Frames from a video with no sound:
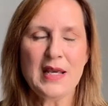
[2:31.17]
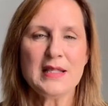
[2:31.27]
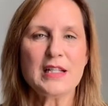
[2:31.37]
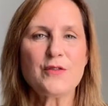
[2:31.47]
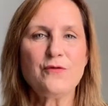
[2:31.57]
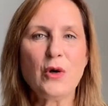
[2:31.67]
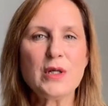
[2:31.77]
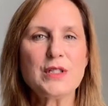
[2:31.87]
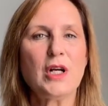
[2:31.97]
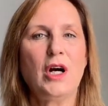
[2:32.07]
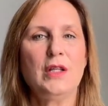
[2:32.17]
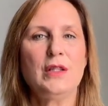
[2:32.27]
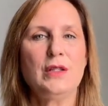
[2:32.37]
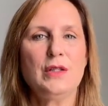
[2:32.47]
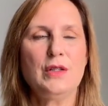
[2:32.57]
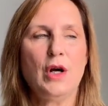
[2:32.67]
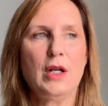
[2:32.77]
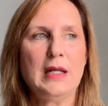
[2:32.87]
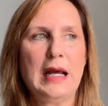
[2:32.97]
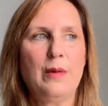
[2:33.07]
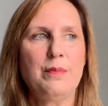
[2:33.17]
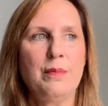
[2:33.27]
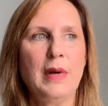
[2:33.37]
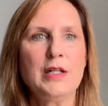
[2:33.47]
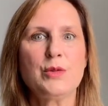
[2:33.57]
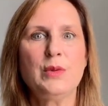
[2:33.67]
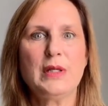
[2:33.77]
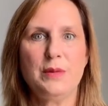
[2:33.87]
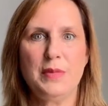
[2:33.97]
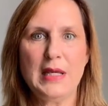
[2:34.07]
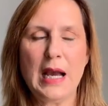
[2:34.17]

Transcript: That's focused on how much we can be,